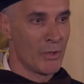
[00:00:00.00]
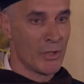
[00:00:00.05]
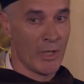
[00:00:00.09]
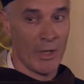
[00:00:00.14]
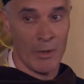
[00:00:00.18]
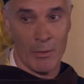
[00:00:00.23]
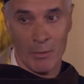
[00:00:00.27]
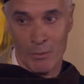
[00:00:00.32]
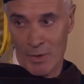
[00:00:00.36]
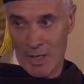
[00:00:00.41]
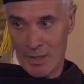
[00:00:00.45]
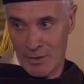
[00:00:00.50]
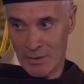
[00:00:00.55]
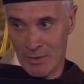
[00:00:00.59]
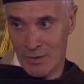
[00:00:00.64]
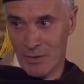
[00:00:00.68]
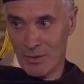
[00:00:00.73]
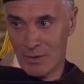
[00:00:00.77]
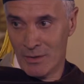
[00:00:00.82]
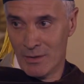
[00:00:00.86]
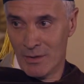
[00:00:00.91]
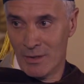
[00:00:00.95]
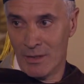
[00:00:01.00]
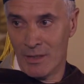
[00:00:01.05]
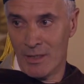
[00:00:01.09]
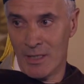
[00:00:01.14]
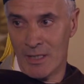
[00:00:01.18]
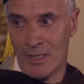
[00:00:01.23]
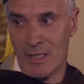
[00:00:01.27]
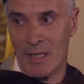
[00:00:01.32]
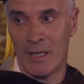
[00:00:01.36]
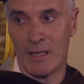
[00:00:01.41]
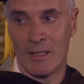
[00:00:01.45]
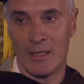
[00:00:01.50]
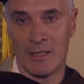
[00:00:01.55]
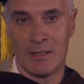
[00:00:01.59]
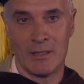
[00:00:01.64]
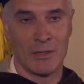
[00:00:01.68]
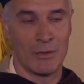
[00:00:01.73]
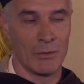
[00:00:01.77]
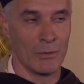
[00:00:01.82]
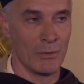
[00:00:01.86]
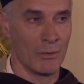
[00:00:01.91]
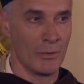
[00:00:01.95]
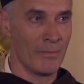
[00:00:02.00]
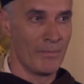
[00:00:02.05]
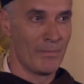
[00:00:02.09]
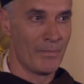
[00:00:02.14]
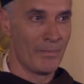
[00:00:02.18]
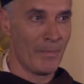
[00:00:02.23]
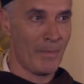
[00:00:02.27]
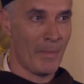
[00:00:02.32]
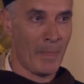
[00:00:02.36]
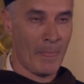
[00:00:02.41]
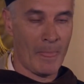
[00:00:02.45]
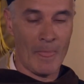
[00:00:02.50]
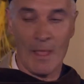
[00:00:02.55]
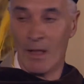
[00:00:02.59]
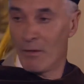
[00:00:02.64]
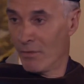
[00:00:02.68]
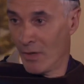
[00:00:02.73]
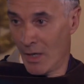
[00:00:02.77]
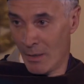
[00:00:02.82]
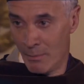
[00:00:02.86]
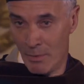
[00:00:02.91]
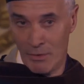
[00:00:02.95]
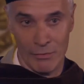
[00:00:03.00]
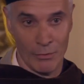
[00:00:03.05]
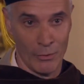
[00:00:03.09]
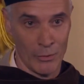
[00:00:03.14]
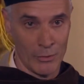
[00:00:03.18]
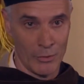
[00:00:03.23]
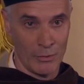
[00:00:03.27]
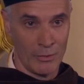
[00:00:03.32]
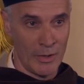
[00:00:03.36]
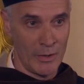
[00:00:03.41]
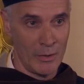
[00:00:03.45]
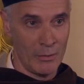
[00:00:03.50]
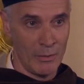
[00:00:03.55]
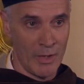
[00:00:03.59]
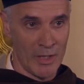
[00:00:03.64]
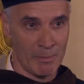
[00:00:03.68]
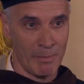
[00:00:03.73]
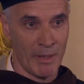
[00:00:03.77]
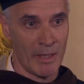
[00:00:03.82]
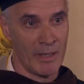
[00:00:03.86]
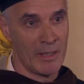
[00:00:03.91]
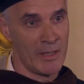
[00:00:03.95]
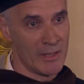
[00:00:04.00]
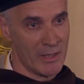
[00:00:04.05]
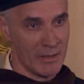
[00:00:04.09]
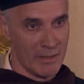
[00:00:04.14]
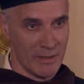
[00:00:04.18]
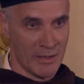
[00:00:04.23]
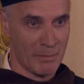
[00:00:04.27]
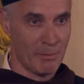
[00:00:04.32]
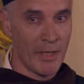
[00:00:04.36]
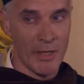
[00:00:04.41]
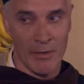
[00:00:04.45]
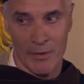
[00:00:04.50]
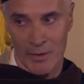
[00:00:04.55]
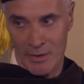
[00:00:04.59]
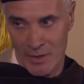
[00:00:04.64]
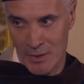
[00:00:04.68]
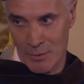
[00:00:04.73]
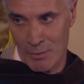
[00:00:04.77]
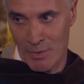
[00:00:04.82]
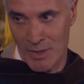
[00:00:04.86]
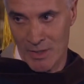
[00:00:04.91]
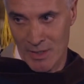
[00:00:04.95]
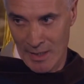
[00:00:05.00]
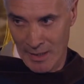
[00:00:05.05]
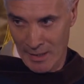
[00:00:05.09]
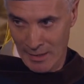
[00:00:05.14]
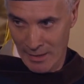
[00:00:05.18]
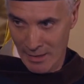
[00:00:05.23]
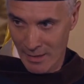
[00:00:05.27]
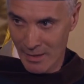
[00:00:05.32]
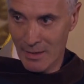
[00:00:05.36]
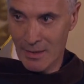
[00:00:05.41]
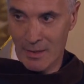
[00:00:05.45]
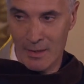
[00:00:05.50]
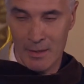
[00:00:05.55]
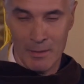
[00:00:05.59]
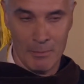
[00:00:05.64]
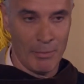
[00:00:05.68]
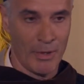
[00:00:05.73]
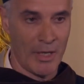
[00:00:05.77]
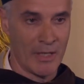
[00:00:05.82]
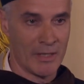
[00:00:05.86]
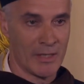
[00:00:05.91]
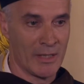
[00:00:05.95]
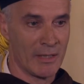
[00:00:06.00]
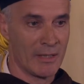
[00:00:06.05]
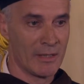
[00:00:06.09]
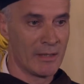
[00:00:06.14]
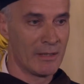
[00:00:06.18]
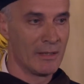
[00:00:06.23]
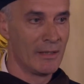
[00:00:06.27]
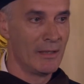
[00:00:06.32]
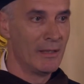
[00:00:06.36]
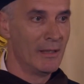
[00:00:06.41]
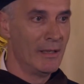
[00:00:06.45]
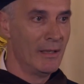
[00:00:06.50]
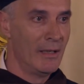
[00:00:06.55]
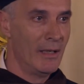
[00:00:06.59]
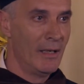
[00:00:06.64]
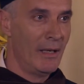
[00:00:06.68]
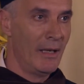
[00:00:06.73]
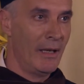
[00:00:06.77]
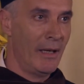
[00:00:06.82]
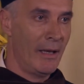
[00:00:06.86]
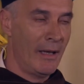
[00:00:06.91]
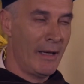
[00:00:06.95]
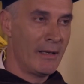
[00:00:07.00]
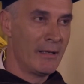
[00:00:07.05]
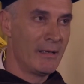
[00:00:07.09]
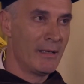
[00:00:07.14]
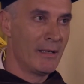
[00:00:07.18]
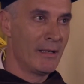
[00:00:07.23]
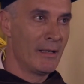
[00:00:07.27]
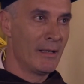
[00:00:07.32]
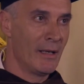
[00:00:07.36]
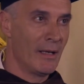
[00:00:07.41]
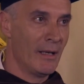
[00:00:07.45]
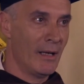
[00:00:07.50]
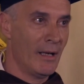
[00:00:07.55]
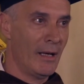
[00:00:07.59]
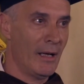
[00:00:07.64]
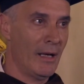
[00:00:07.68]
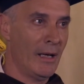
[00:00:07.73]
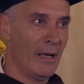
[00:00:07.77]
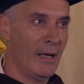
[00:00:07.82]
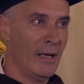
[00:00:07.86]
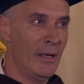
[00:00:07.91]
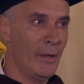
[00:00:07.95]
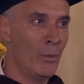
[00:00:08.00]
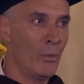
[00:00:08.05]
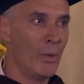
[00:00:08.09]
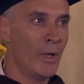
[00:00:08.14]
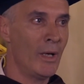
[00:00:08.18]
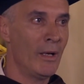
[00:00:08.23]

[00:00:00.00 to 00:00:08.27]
which I regret, he decided to fly before to the US, but he's in spirit, as we say, present. And I